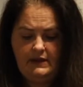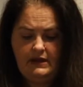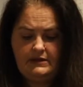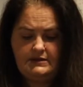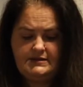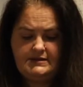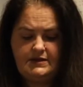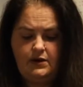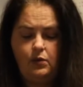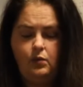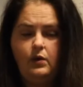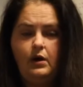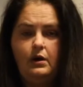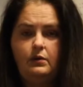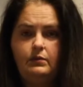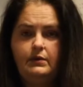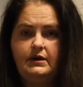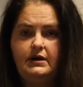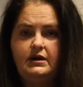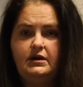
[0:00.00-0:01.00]
So
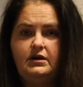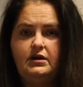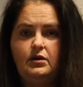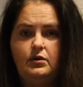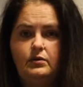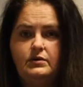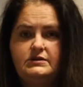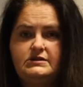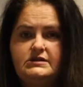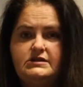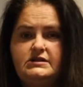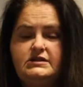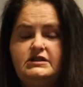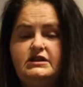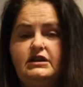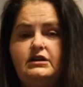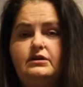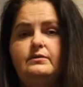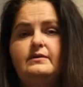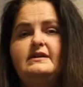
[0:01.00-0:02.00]
what we're going to
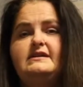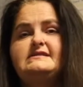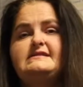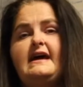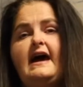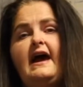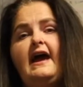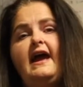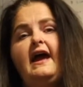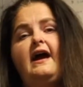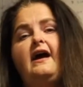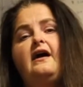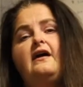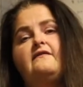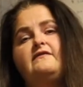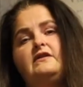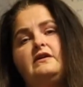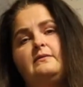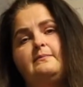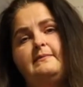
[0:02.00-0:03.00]
do is I
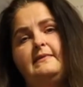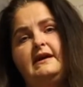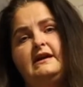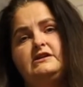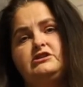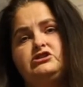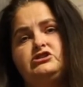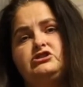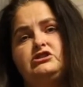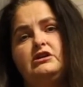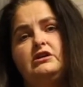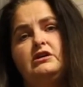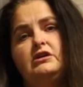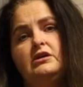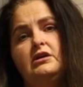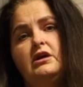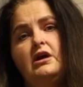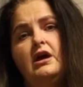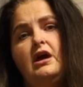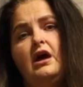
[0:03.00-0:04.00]
have a
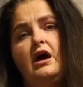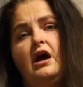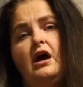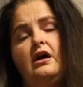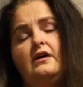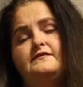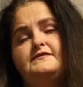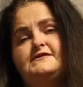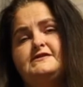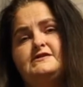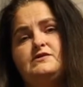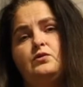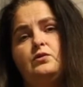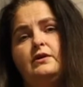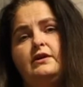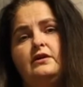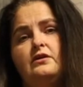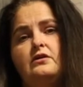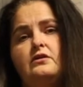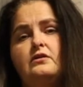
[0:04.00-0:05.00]
mixture of
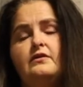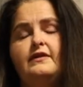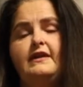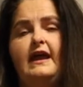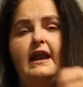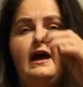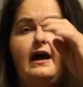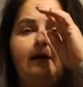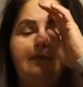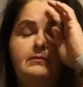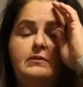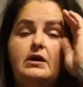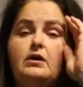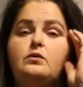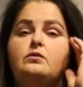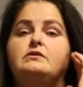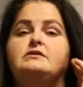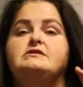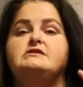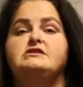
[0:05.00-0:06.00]
soil that I'm
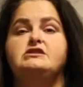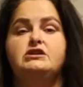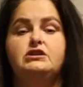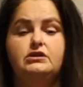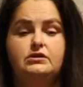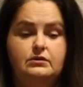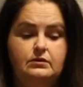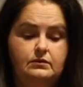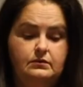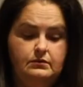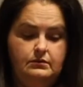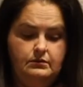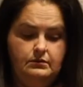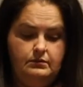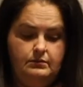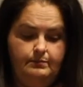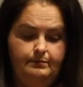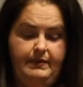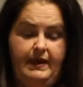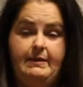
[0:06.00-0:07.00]
going to
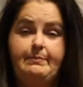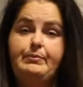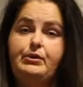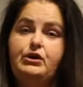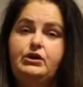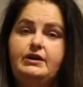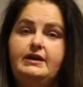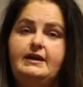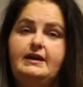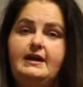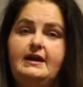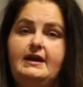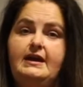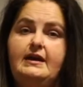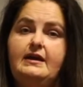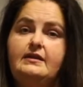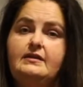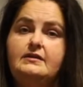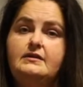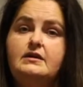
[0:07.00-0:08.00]
be putting
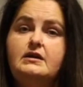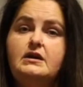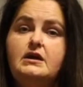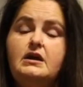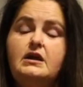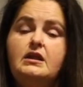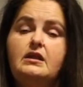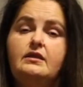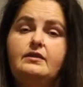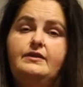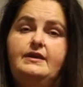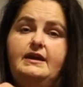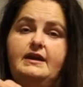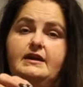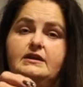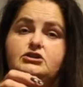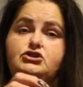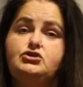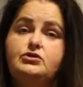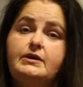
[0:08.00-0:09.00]
in
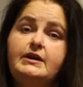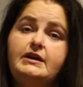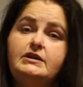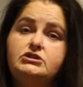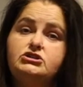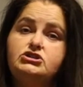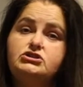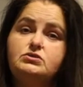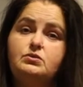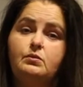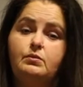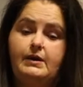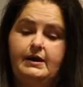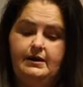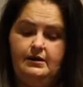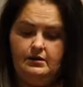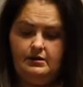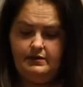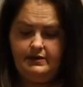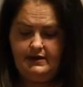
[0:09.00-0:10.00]
the trench
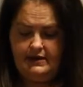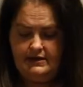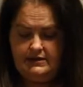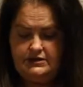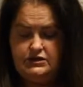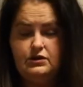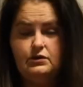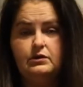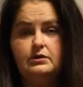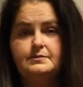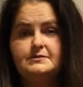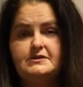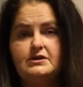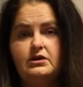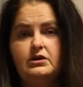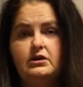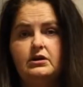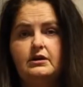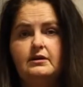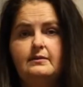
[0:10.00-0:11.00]
where the tulips are
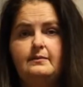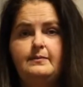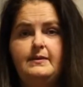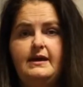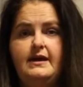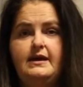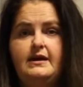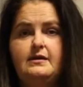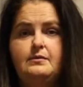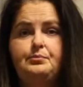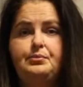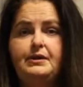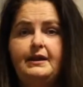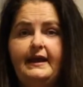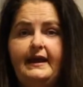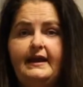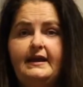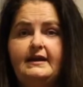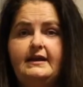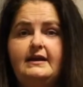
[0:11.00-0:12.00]
going to be
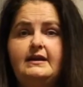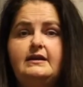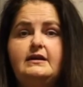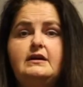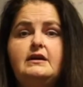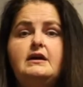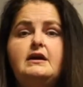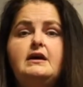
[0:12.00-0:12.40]
planted.